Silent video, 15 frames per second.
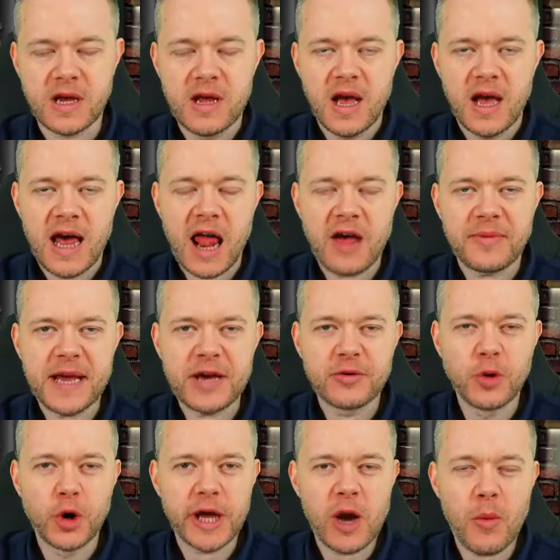Hello everybody, good
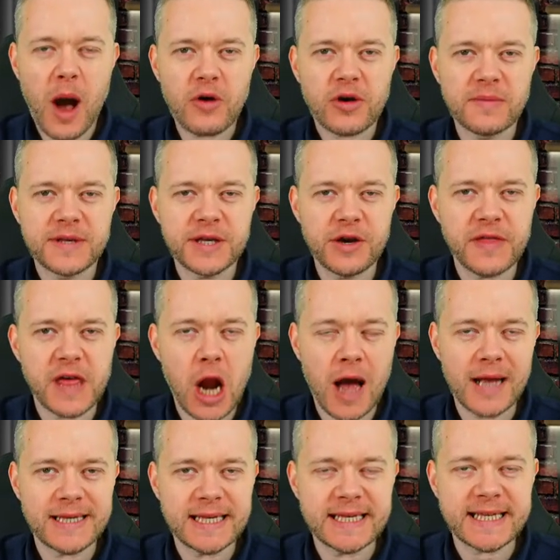morning and welcome to the
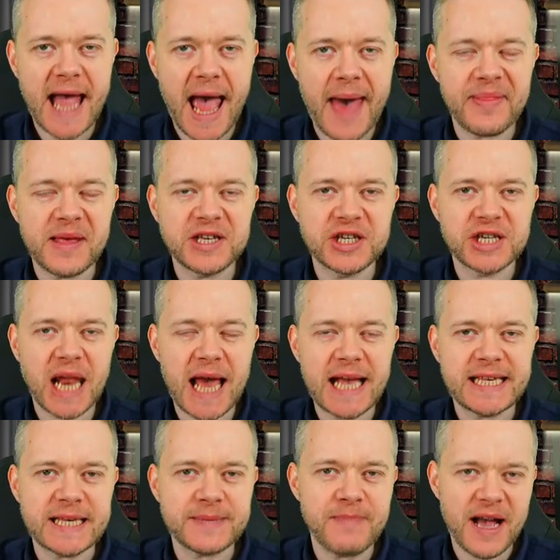United Stand. This is your
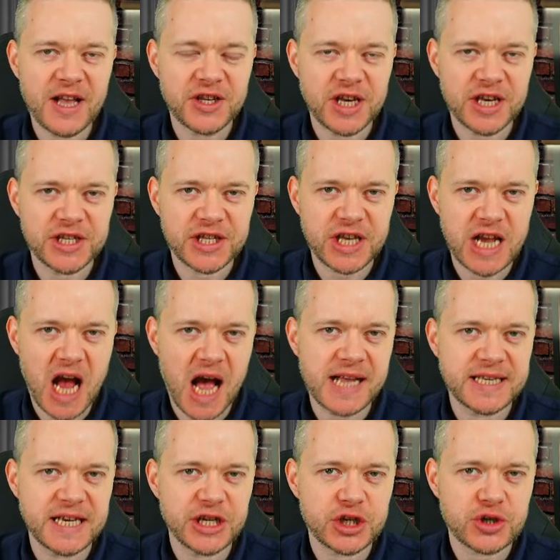latest Manchester
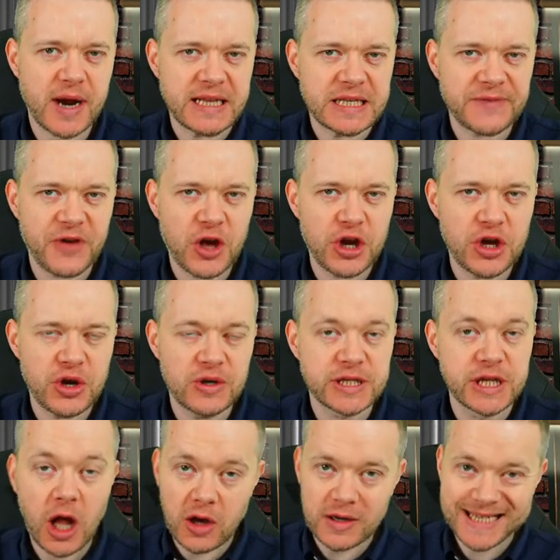United transfer news.
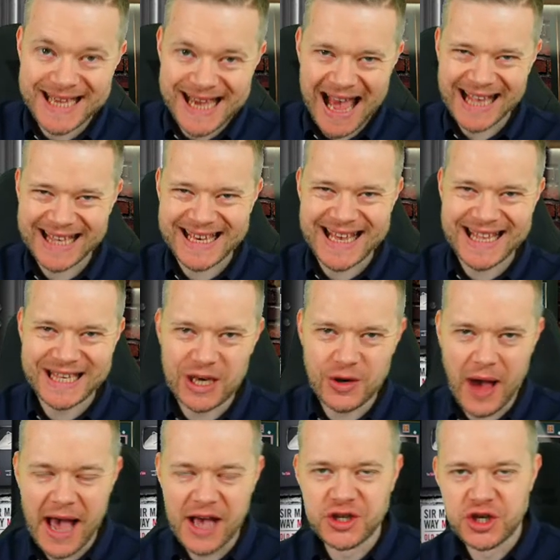Lots to get into
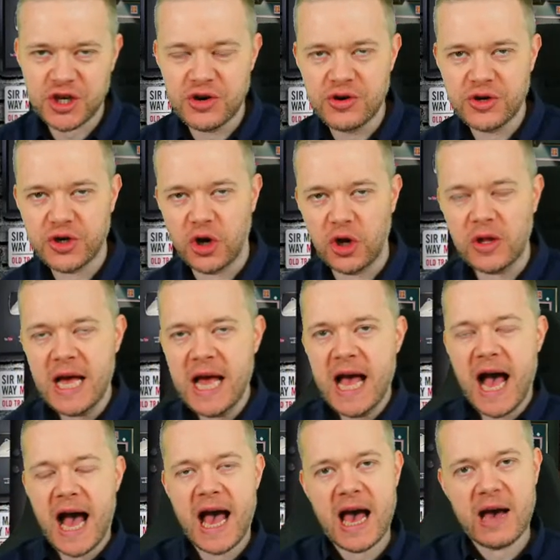as usual.
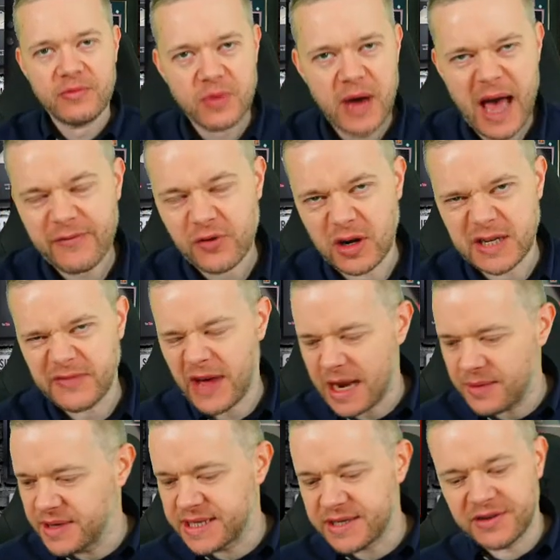Uh, we have got
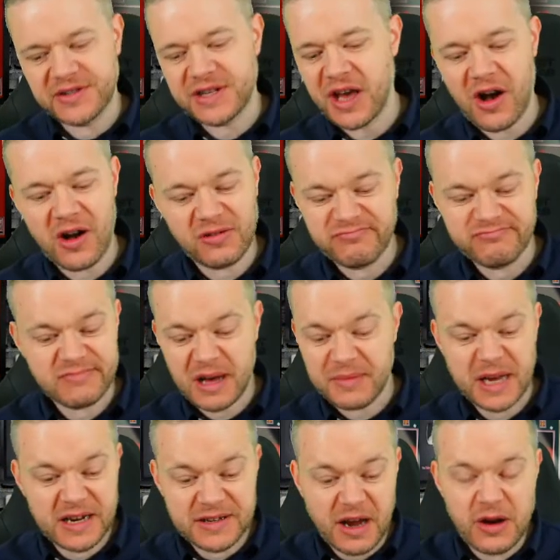developments on De Jong. I
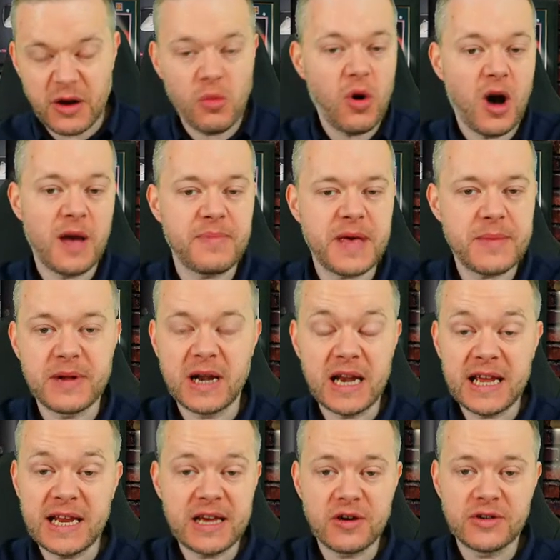mean, I don't know why people are
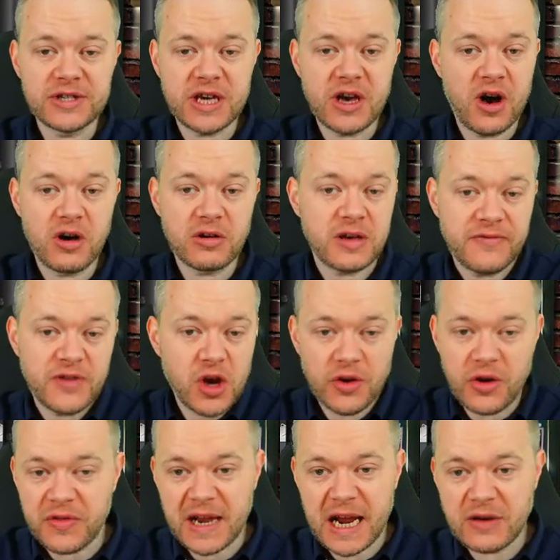leading on De Jong. Have you got
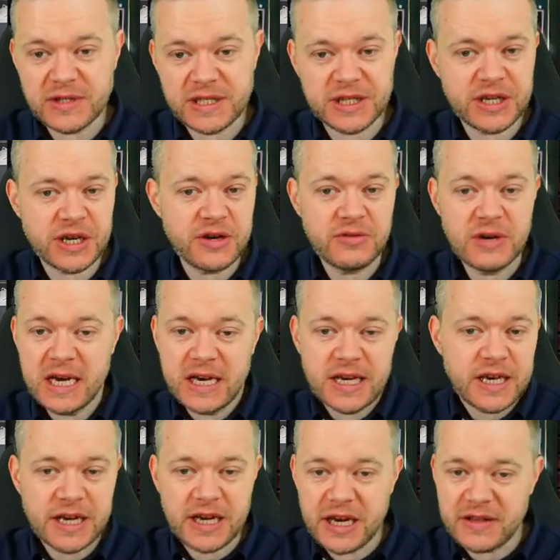nothing else to do?
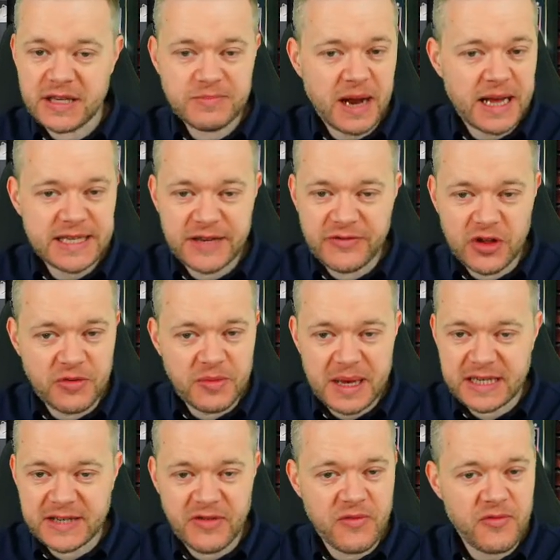You know, there's plenty of other
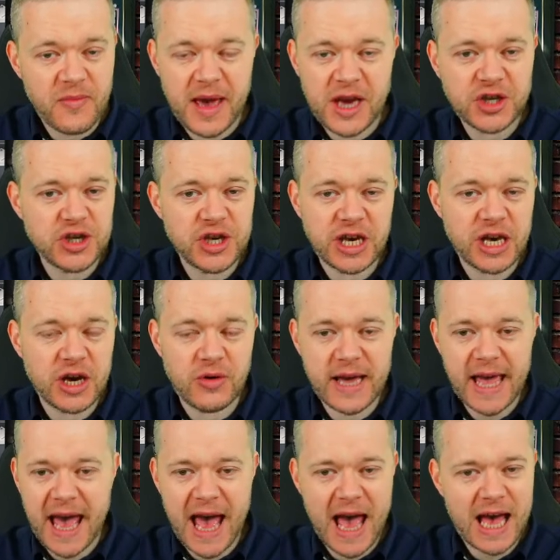bits of information you can go and
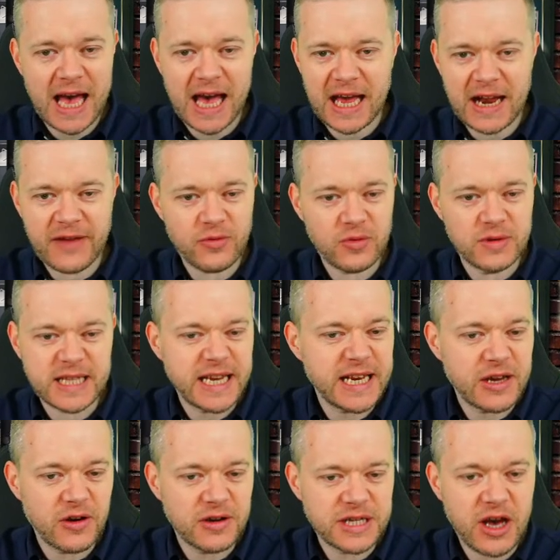get and everyone's
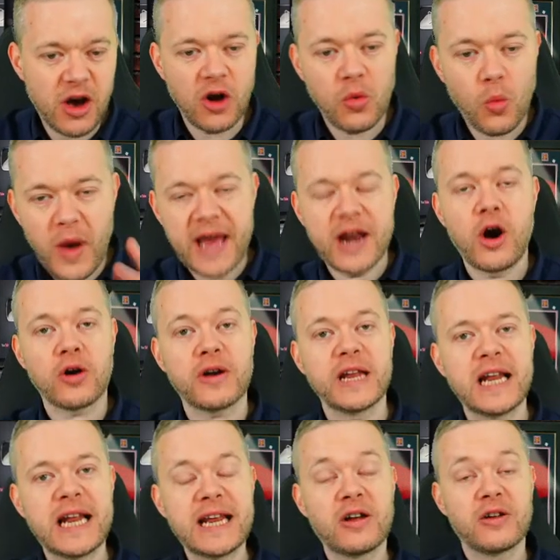leading on De Jong. We're not going to
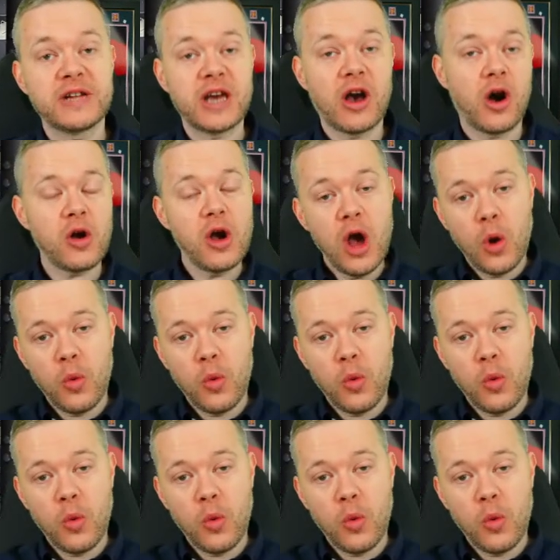lead on De Jong.